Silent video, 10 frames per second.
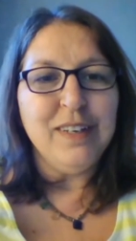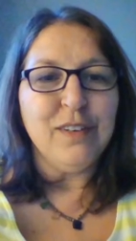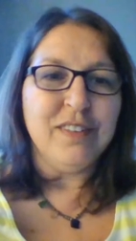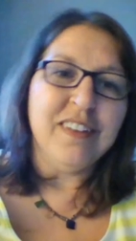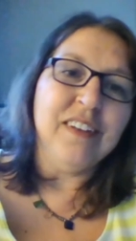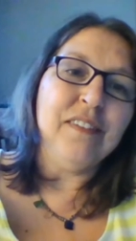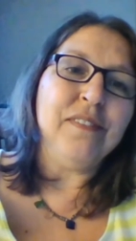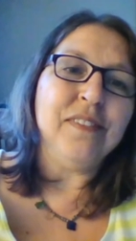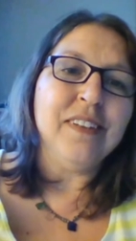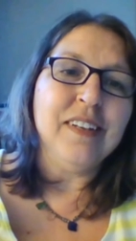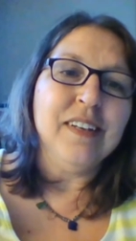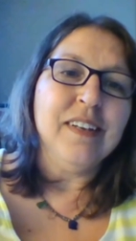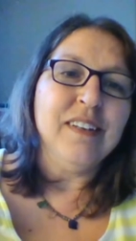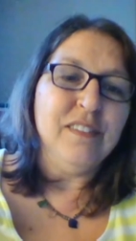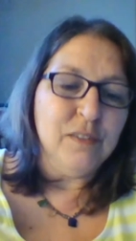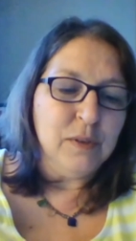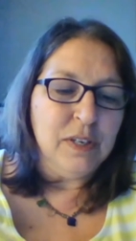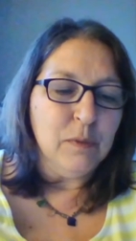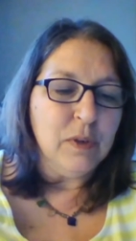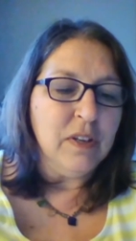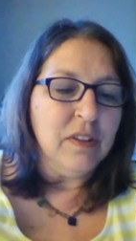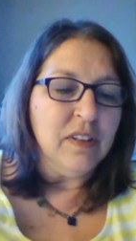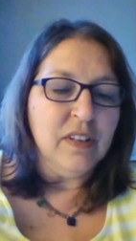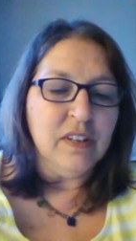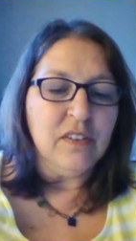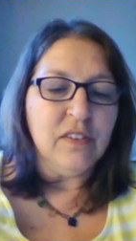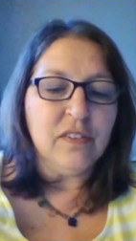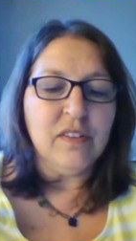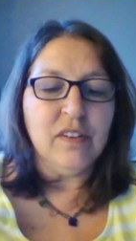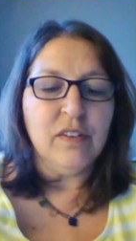yourself to any one thing and just